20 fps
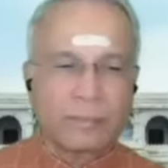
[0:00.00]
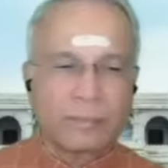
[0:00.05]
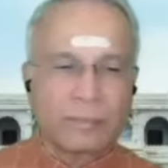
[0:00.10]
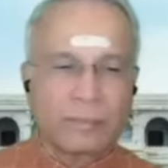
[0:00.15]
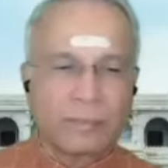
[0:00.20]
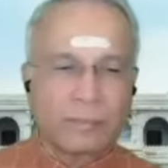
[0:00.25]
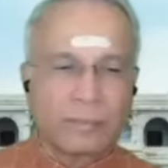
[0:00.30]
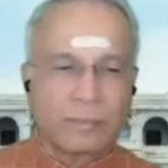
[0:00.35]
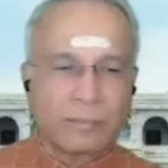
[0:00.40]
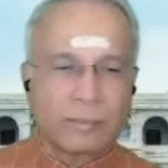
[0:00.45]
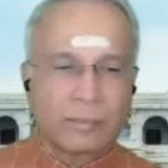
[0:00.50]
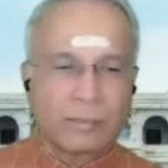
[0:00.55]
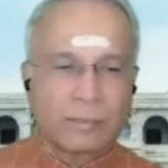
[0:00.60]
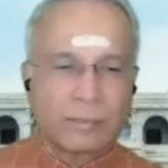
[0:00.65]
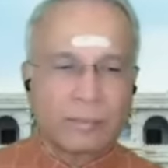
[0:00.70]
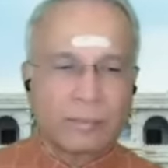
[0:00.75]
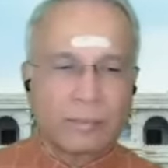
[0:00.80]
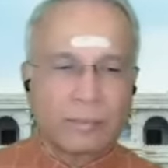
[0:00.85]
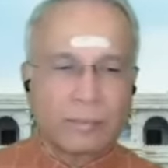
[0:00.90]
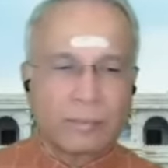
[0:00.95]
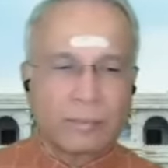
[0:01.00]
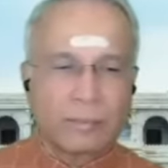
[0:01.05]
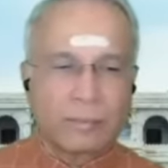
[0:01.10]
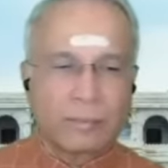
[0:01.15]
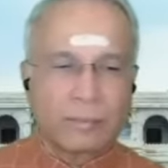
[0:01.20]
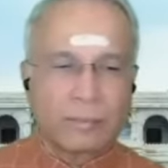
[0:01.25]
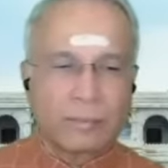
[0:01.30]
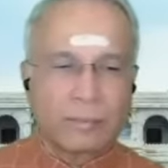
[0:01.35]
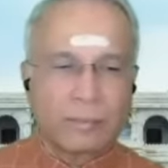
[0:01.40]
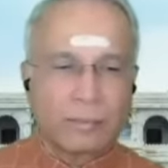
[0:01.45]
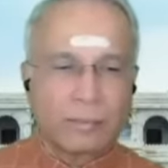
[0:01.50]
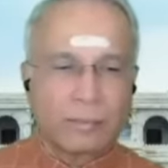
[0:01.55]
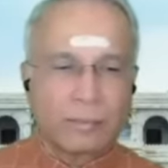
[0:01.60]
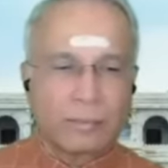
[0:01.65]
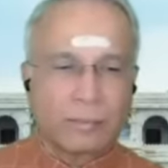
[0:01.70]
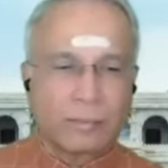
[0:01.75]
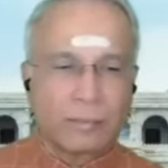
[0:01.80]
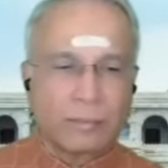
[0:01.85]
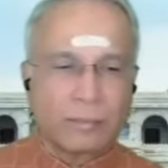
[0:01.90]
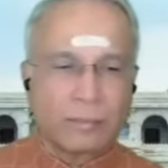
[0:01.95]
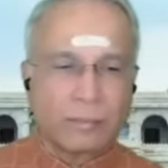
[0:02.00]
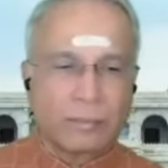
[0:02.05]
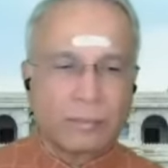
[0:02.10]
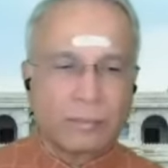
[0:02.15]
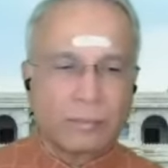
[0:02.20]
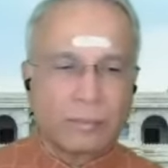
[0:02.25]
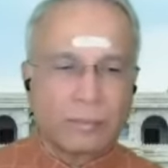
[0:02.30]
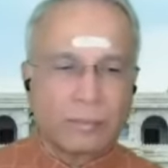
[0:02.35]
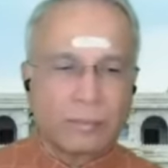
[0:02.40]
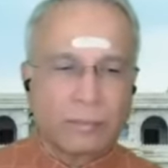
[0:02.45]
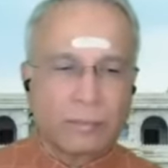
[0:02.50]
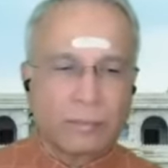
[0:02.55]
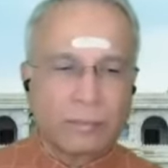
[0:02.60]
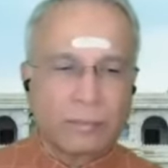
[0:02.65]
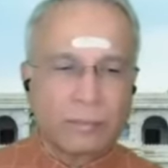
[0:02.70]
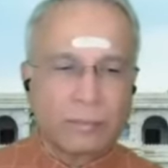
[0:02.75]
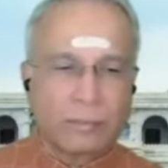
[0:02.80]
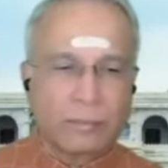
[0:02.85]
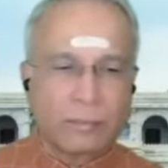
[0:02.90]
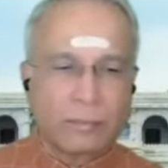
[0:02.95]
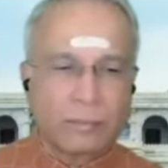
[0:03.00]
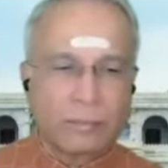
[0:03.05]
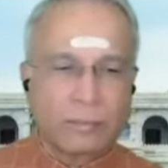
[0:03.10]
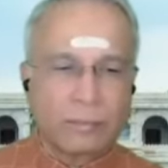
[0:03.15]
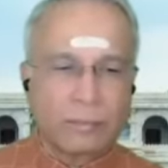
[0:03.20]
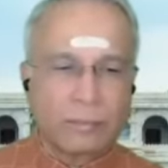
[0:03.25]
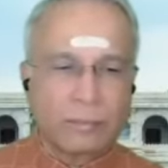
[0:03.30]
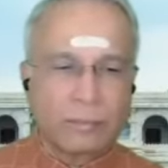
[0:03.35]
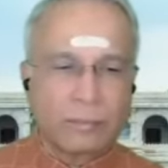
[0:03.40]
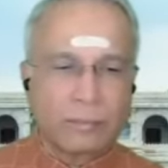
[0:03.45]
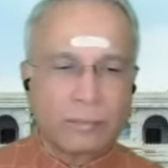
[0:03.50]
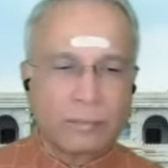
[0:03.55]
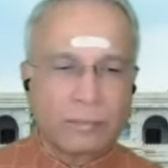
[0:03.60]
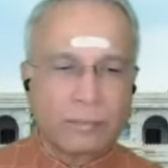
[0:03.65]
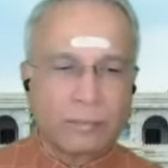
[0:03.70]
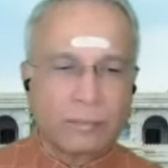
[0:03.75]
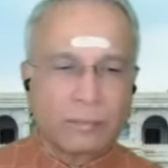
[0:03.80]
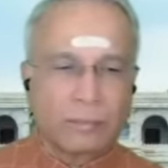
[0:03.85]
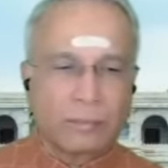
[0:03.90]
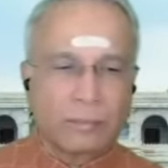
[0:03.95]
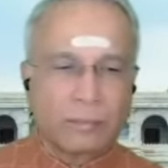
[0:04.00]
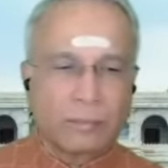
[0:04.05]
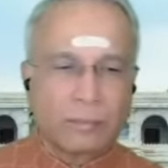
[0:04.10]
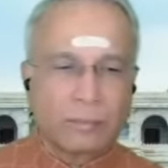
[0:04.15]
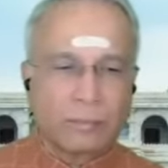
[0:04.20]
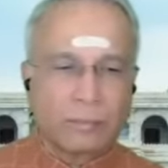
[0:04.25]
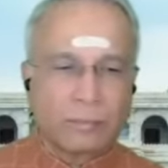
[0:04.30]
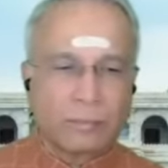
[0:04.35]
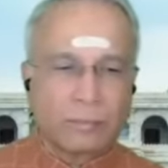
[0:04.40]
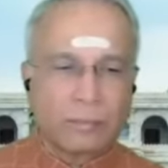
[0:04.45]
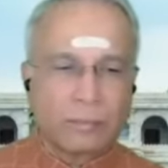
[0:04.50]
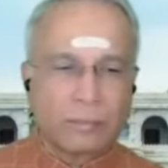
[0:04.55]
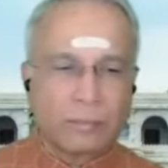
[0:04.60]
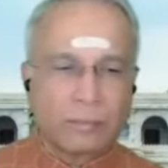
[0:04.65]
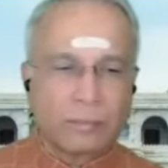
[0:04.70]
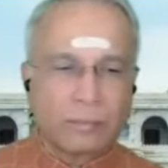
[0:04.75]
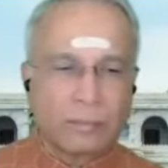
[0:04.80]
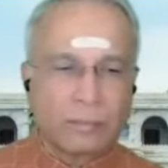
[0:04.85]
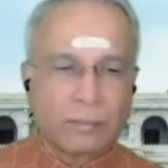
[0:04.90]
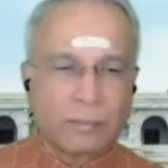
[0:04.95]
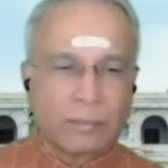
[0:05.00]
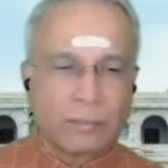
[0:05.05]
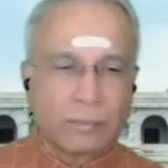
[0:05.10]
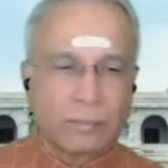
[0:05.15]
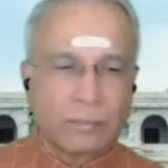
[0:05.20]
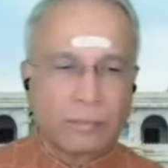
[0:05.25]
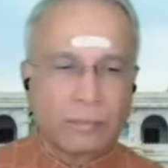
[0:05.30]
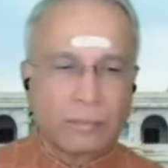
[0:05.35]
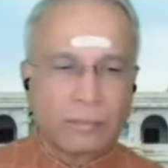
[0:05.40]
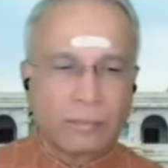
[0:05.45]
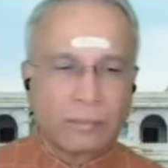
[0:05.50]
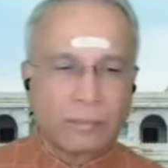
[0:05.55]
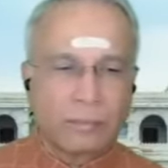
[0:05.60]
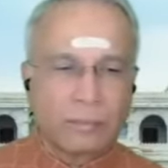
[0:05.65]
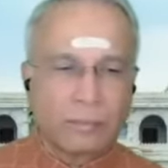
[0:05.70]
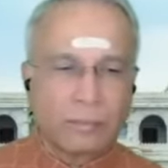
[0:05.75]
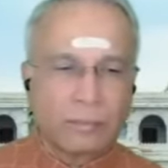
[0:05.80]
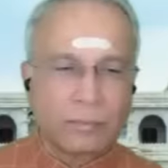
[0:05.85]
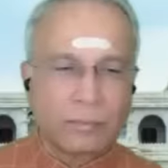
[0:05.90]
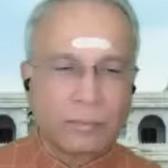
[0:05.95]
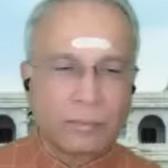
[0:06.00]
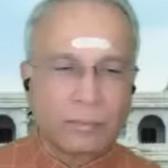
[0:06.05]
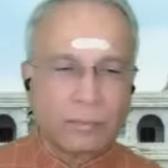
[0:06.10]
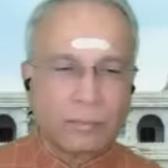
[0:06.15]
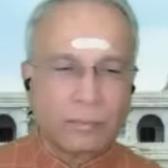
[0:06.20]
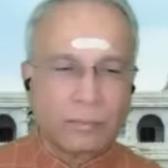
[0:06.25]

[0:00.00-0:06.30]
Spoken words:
This person isn't speaking.